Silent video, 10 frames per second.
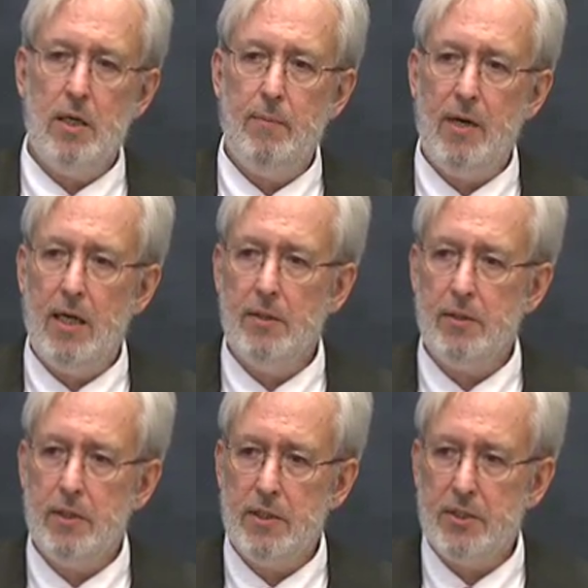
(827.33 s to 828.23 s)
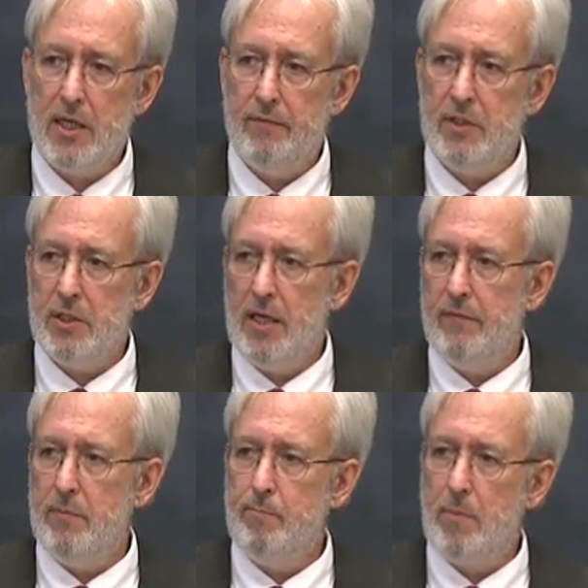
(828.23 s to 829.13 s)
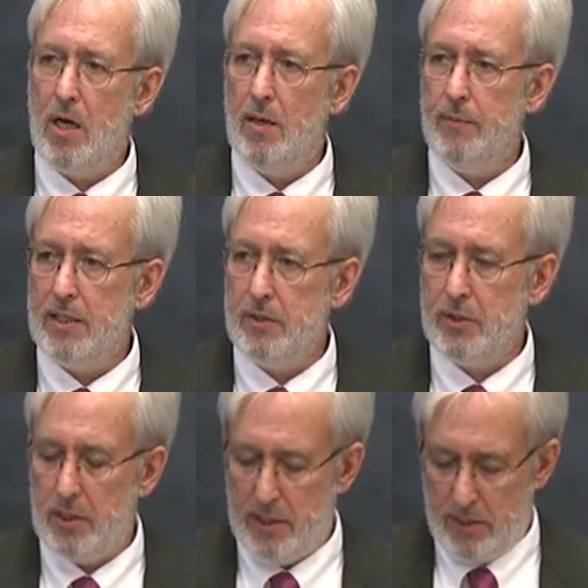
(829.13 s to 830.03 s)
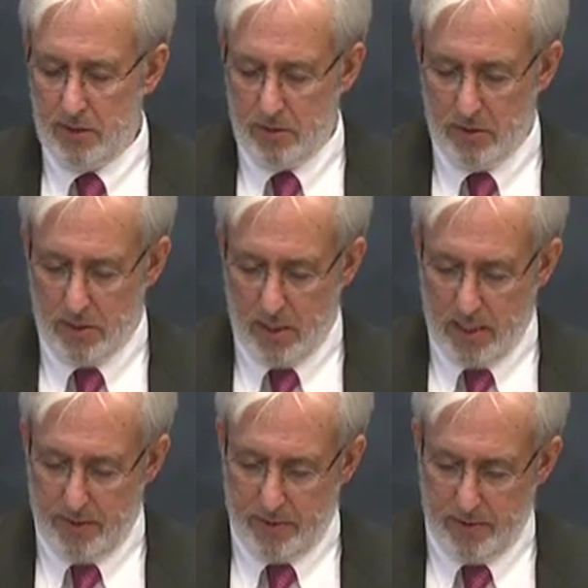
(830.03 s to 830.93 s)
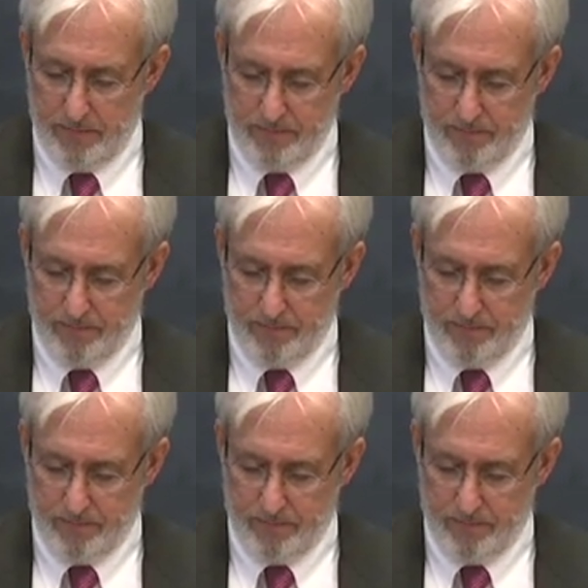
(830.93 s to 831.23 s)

about the 7 7 bombings in London.